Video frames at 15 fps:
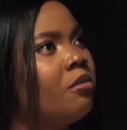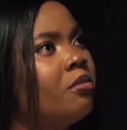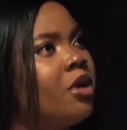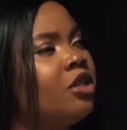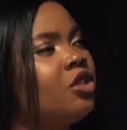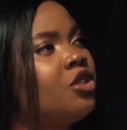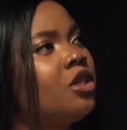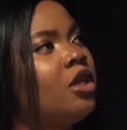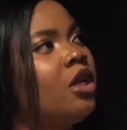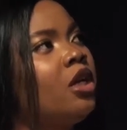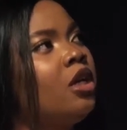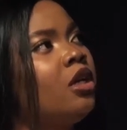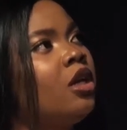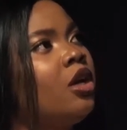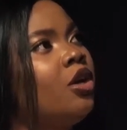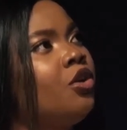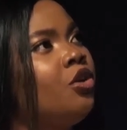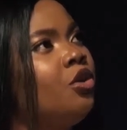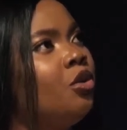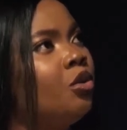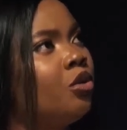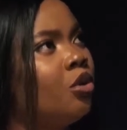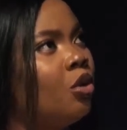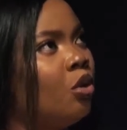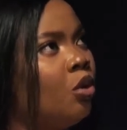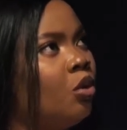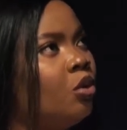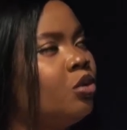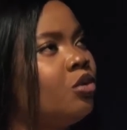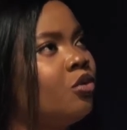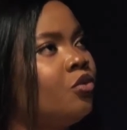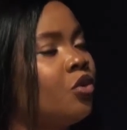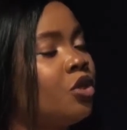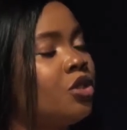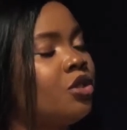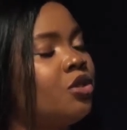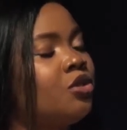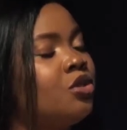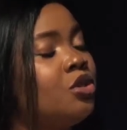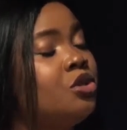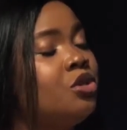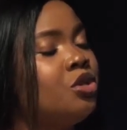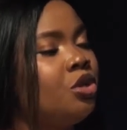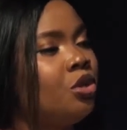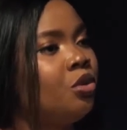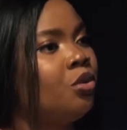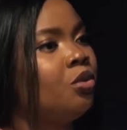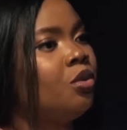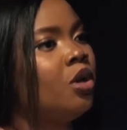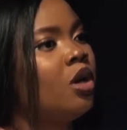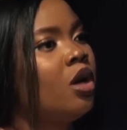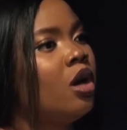mentioning, the old versus the new.